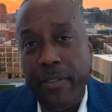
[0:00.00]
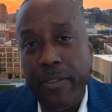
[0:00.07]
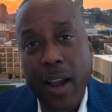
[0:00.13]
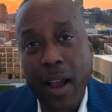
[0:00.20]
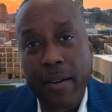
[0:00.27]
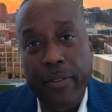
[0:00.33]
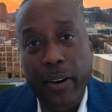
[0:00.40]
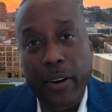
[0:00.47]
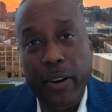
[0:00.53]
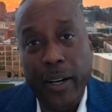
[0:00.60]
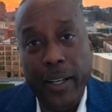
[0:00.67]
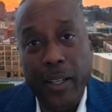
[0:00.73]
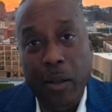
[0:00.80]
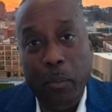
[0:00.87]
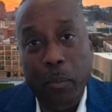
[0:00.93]
ever
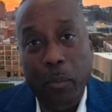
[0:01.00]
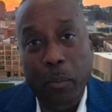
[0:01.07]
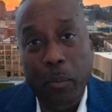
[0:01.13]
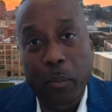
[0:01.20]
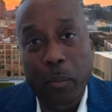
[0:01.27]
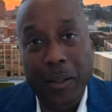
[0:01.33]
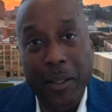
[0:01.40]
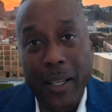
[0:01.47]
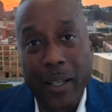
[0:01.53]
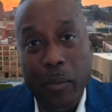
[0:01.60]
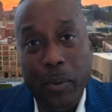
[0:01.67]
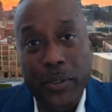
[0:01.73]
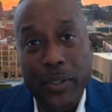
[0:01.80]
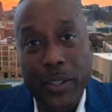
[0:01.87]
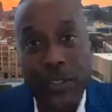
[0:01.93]
going to be in a
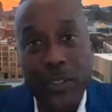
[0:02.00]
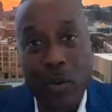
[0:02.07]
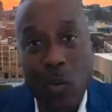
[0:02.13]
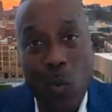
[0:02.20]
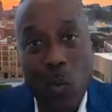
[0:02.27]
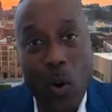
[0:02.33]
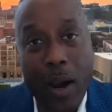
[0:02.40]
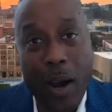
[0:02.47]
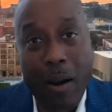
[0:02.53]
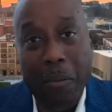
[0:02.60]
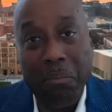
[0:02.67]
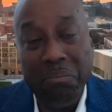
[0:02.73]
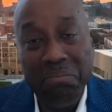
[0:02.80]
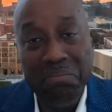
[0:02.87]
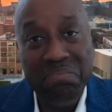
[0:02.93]
position where
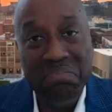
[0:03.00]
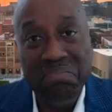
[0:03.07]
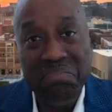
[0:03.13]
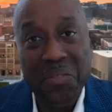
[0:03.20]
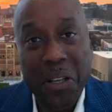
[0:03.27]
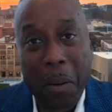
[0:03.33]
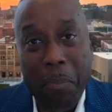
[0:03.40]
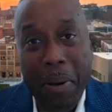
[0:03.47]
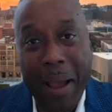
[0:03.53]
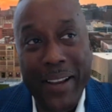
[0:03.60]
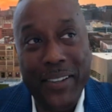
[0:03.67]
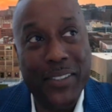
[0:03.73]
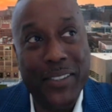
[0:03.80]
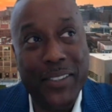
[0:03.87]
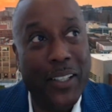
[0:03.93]
a
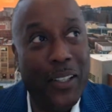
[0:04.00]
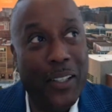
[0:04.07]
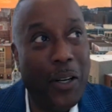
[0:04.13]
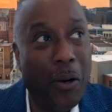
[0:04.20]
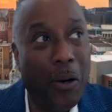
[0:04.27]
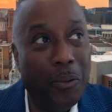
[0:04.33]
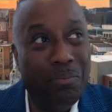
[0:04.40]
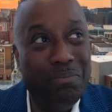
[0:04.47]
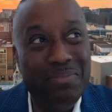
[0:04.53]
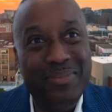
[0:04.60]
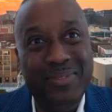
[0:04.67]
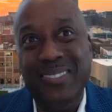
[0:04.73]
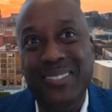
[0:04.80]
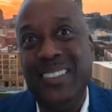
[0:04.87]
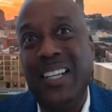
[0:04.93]
bank's going to go,
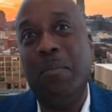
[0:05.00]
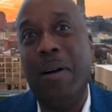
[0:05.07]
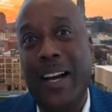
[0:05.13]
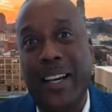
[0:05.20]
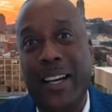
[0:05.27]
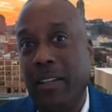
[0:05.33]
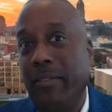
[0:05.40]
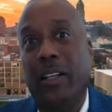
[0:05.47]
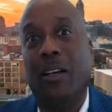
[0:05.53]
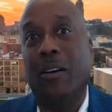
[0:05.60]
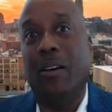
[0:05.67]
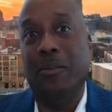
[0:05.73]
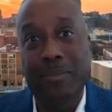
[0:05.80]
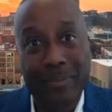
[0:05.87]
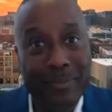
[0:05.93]
no, I'm not going to give you a loan,
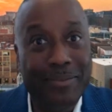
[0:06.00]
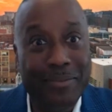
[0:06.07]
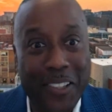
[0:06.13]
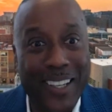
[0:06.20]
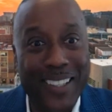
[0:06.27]
right?